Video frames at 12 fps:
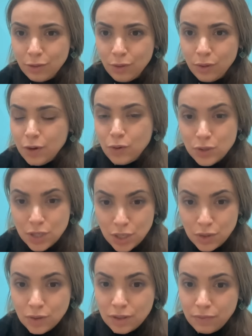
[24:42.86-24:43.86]
continue
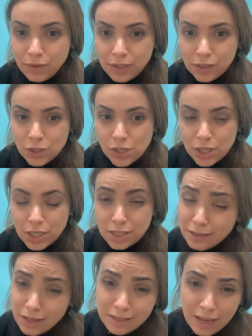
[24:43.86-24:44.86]
on difficult journeys.
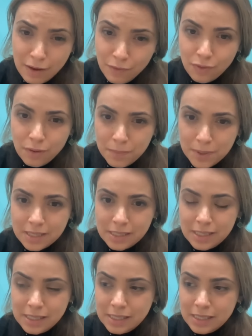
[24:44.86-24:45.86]
Not every
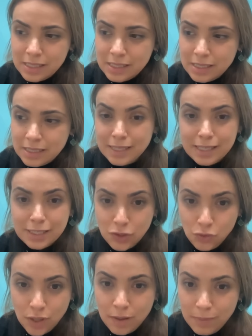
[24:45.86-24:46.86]
business is
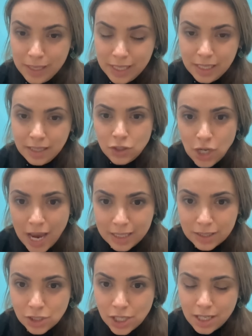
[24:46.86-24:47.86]
extremely
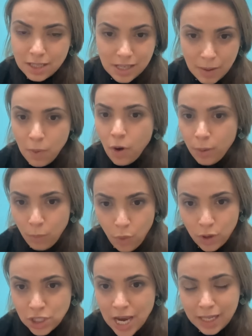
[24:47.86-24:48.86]
challenging. Some are more
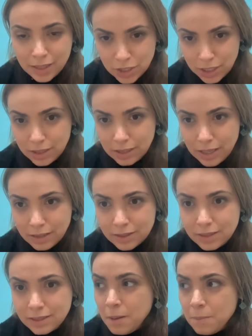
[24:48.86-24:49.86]
challenging than
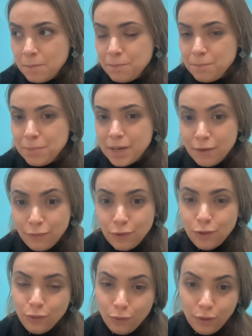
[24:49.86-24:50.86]
others. But if
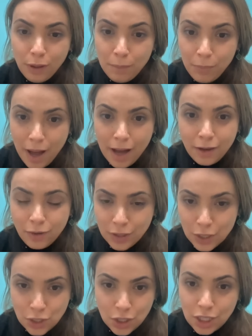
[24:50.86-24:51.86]
you embark on a
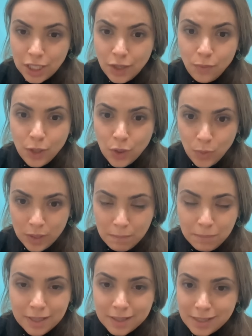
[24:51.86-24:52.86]
journey where you want to
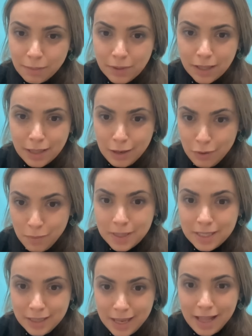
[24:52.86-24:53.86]
build something that nobody
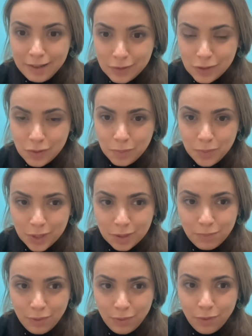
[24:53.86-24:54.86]
else built
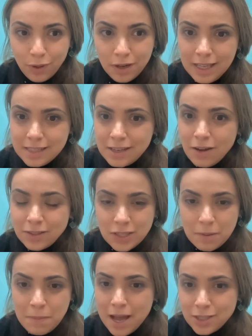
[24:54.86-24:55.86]
before, it's hard to
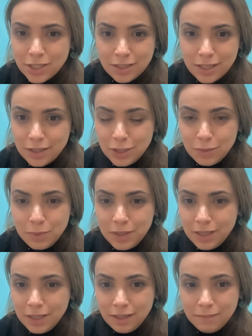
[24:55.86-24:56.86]
imagine that you'd
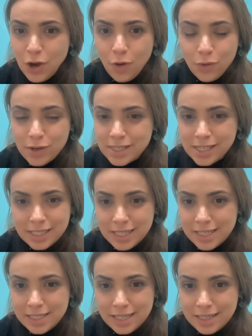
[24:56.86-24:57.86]
be not
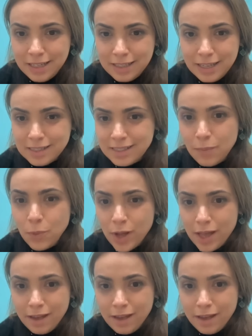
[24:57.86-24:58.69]
resilient and get somewhere